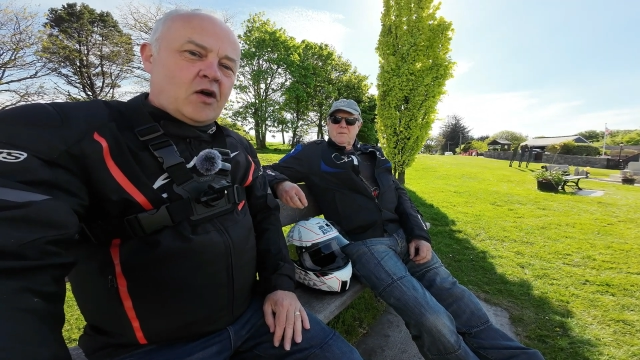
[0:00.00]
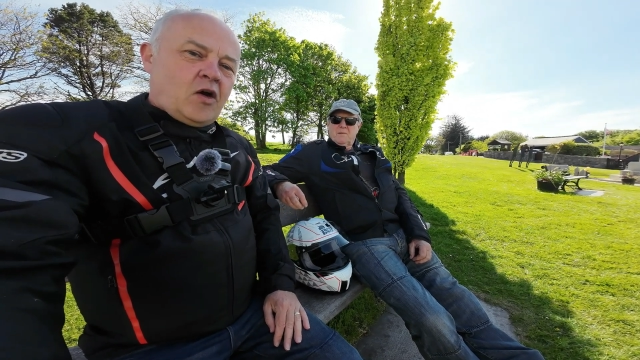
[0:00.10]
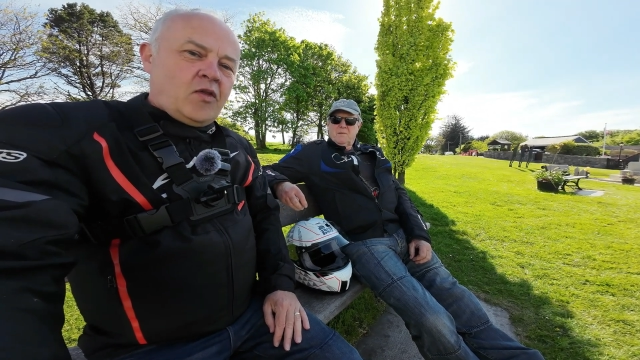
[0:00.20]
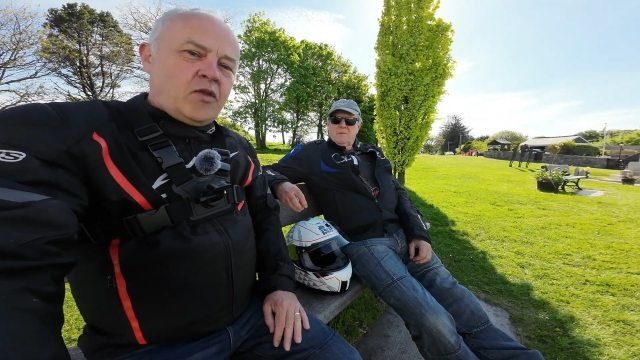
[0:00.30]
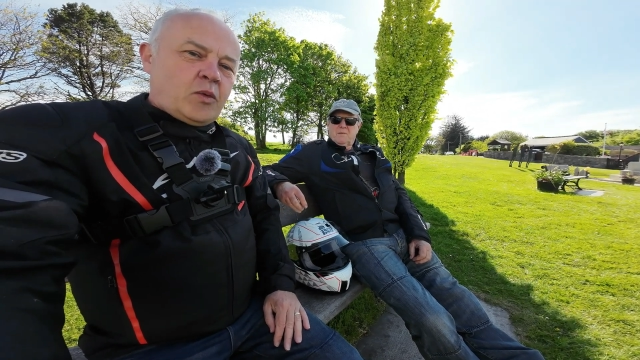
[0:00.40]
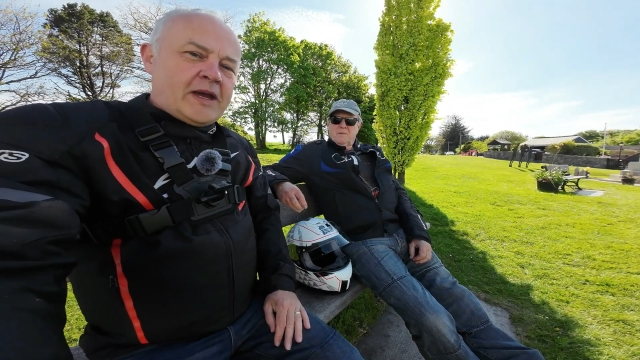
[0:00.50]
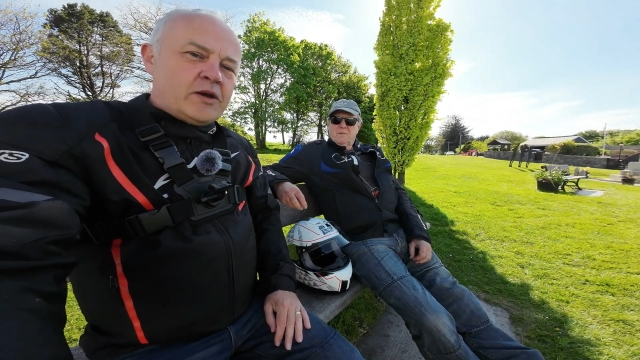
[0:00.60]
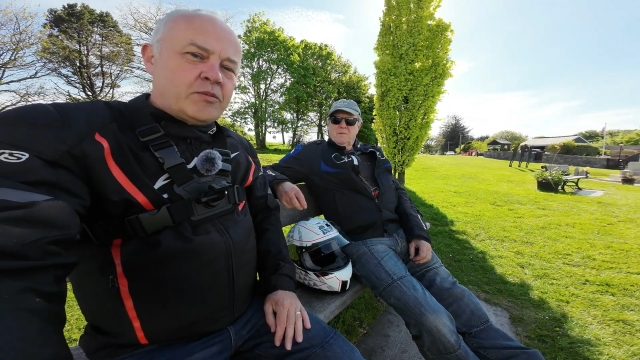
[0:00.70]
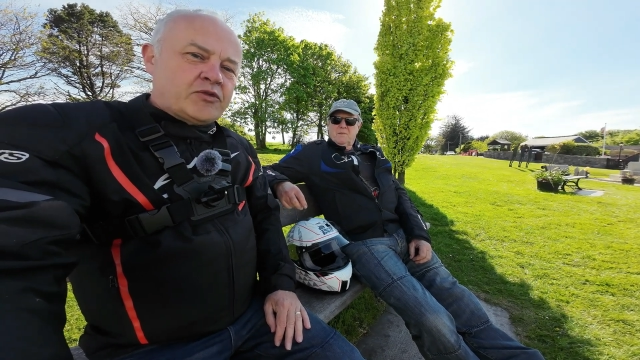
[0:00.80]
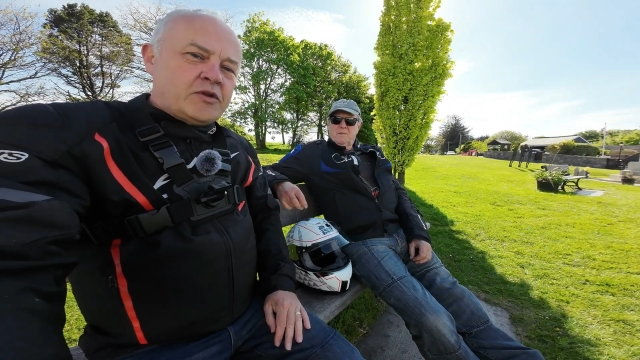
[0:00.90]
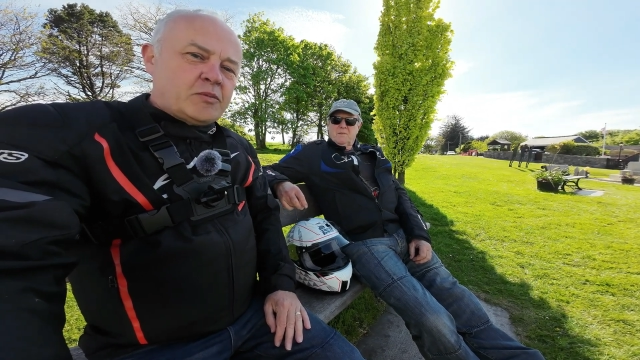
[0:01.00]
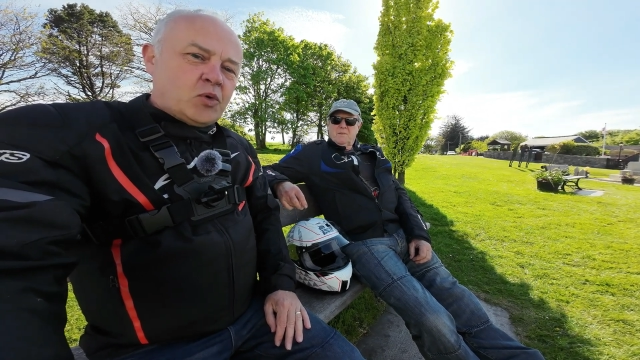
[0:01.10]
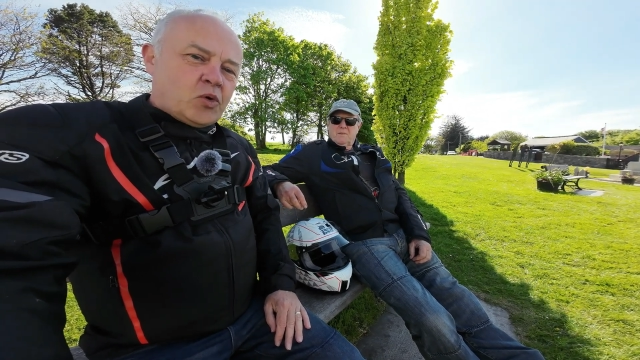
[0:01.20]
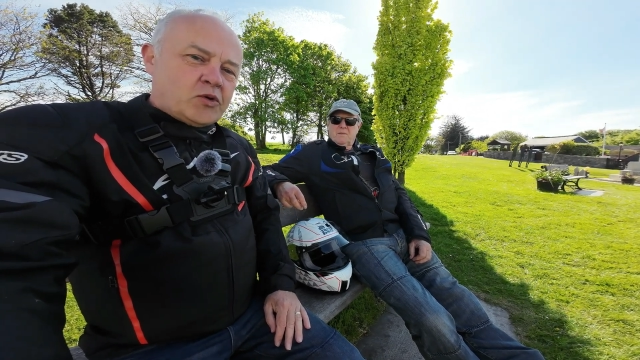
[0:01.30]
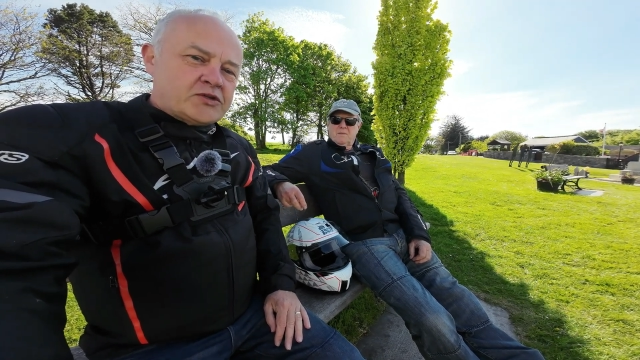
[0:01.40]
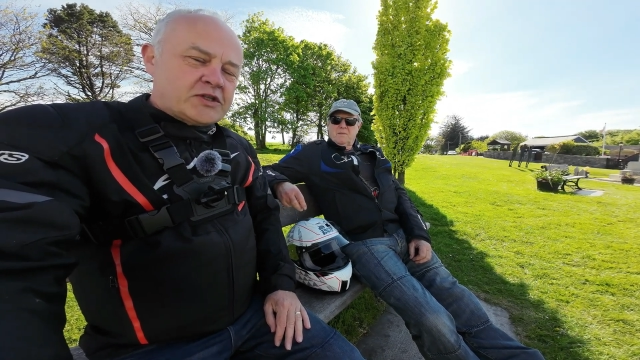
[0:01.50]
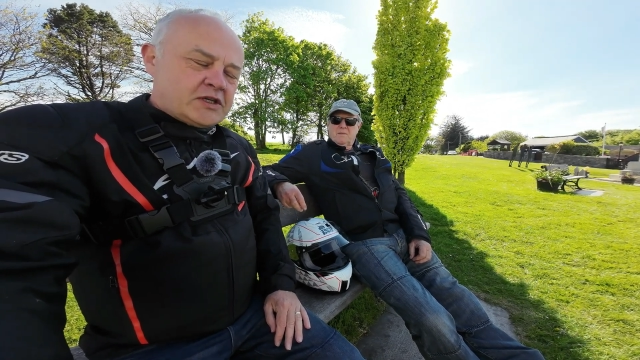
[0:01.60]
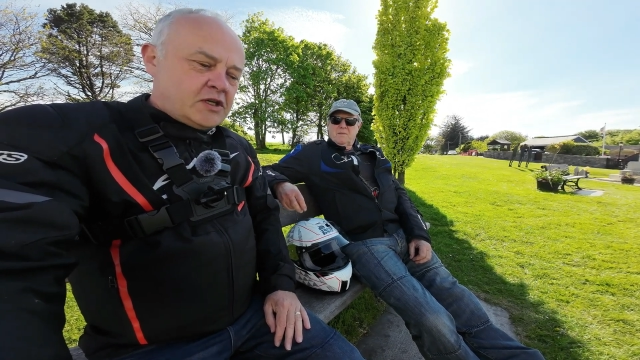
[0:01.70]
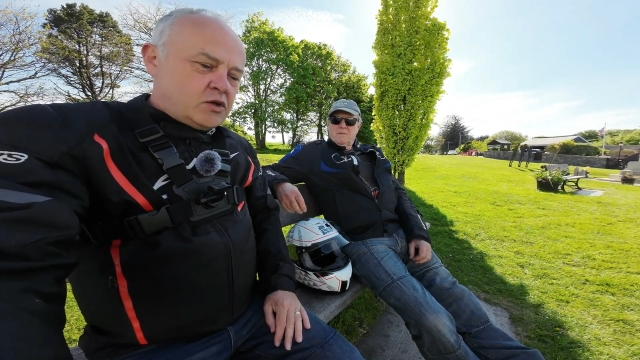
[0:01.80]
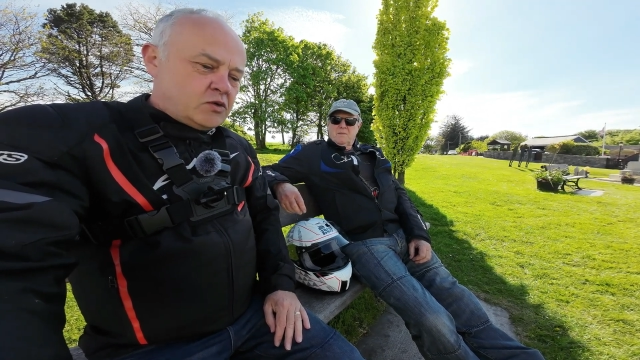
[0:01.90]
on the way up through the moors
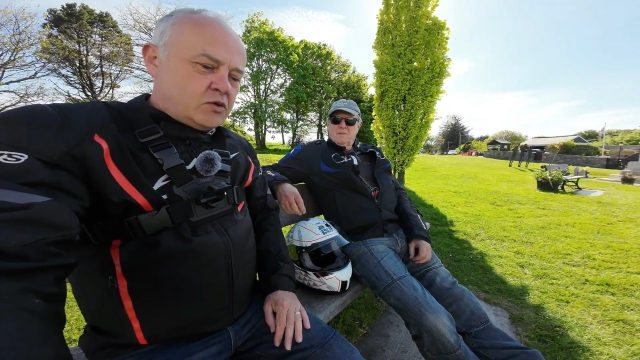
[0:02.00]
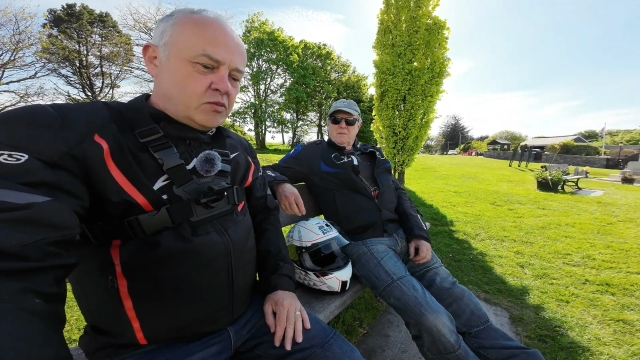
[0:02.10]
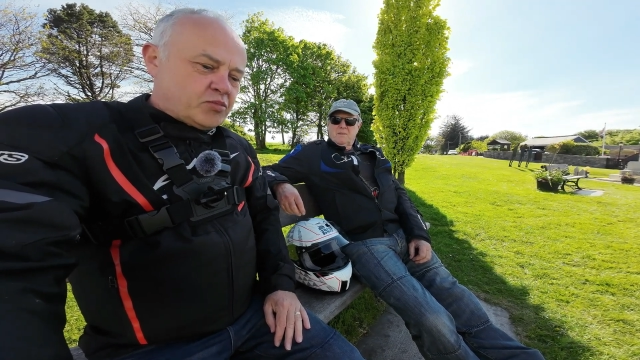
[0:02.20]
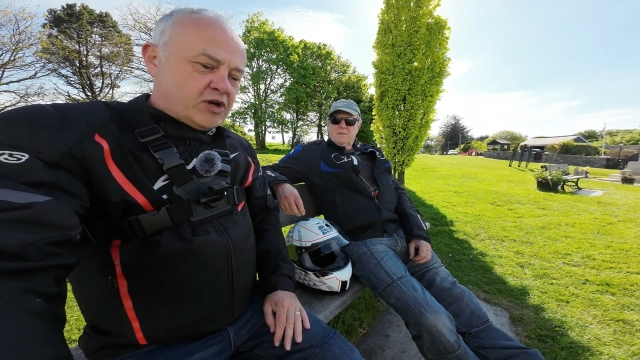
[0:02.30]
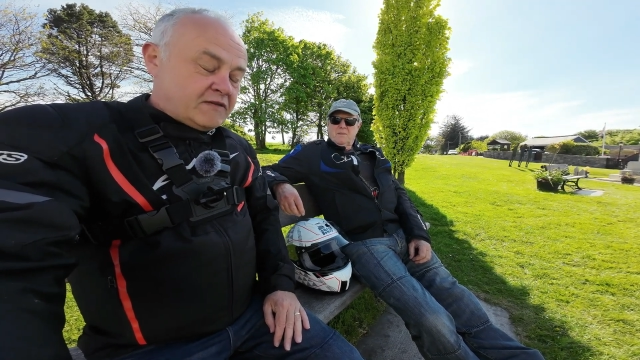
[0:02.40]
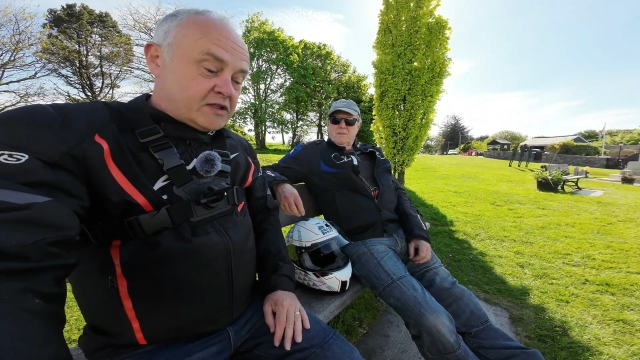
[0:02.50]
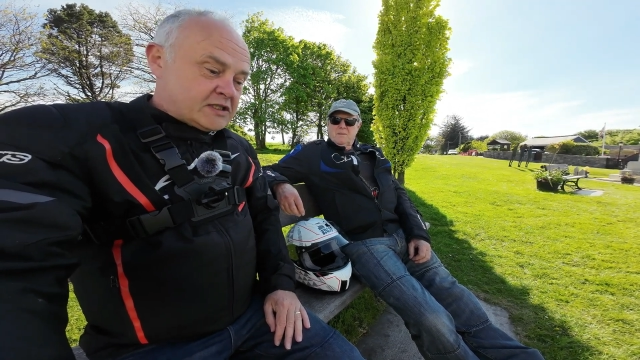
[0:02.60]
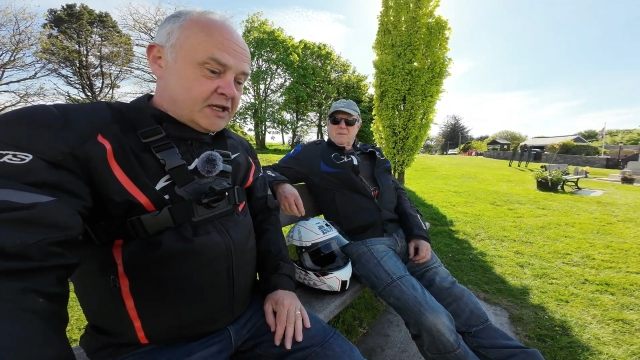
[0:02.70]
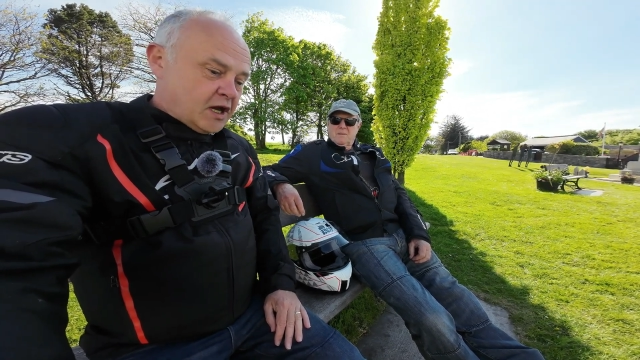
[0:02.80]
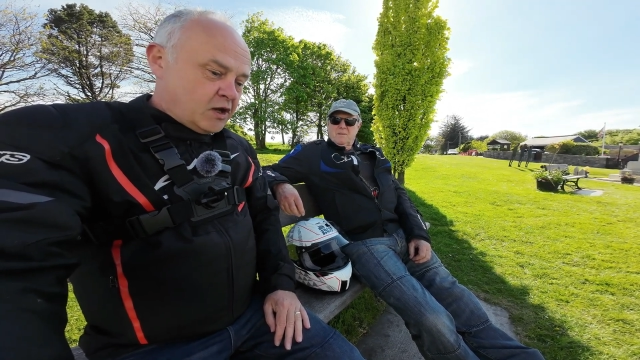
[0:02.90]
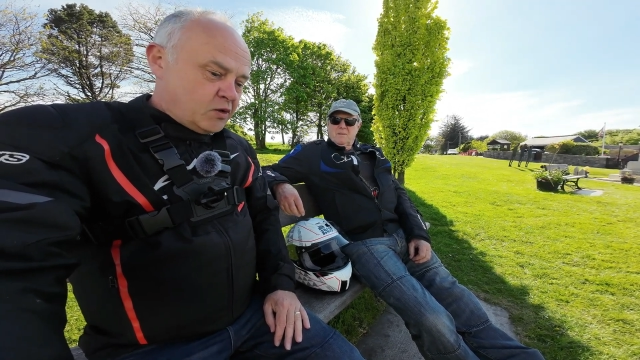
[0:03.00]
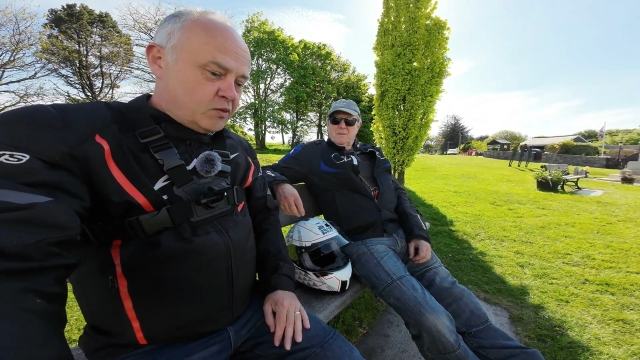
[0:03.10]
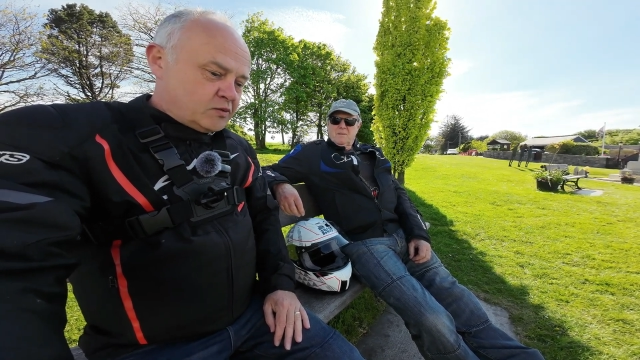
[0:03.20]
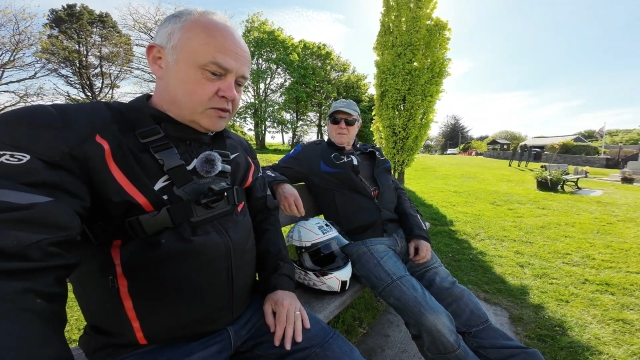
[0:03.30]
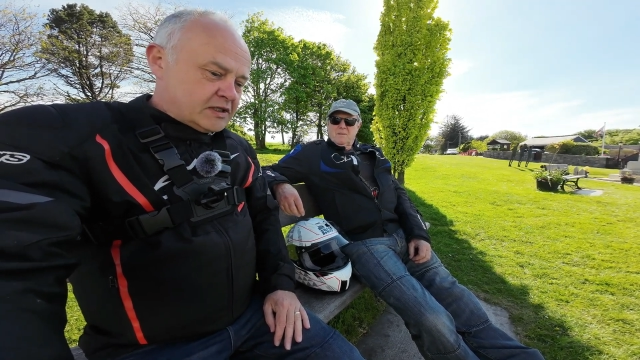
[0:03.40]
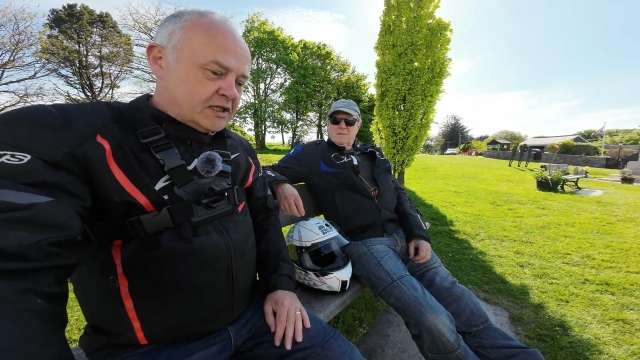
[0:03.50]
that you previously owned